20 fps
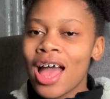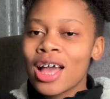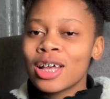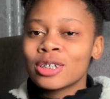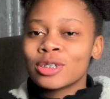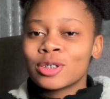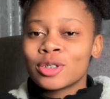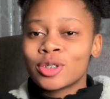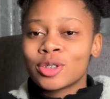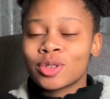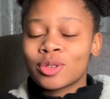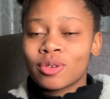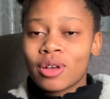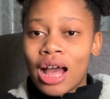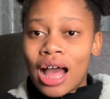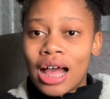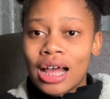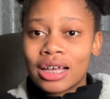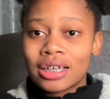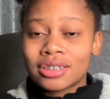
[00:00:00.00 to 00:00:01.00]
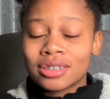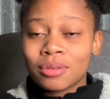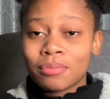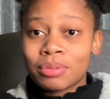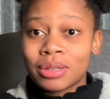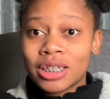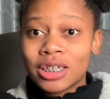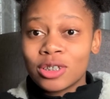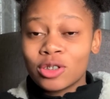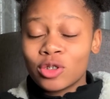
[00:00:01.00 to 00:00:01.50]
So guys,
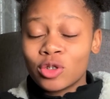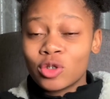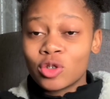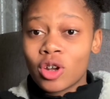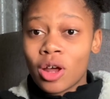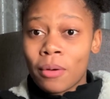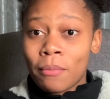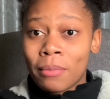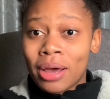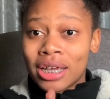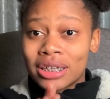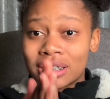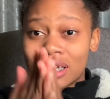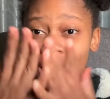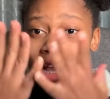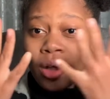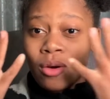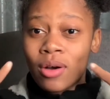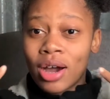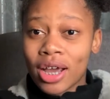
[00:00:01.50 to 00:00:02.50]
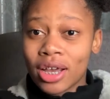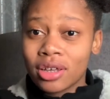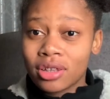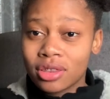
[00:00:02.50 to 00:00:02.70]
please do not mind how I